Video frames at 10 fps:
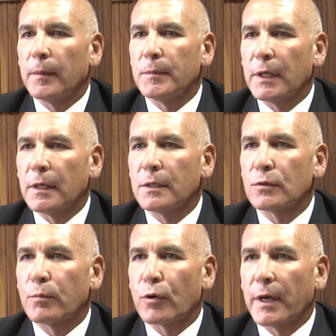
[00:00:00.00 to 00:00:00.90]
during
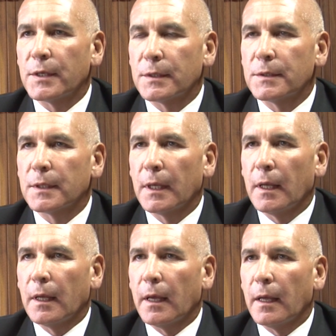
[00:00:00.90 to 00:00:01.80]
these operations,
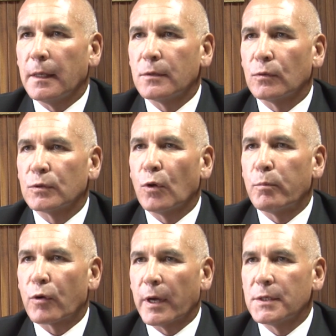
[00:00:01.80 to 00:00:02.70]
and it's also
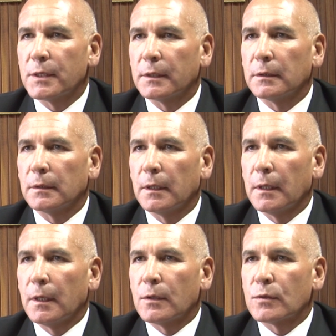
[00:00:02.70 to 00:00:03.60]
operational
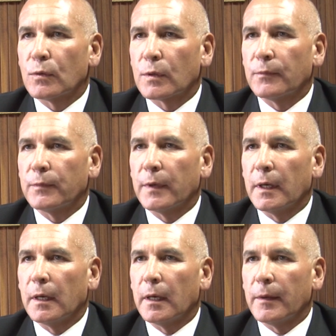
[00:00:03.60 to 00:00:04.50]
sort of
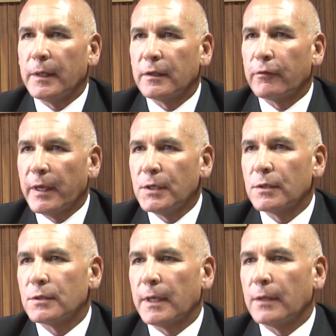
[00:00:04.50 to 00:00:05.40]

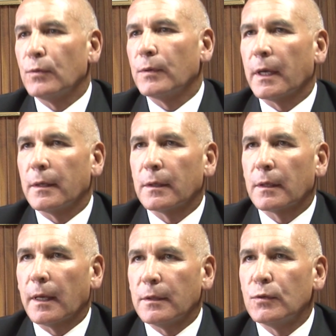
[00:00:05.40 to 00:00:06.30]
interventions that you
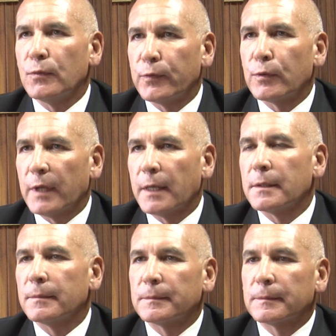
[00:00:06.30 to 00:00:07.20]
can do through that.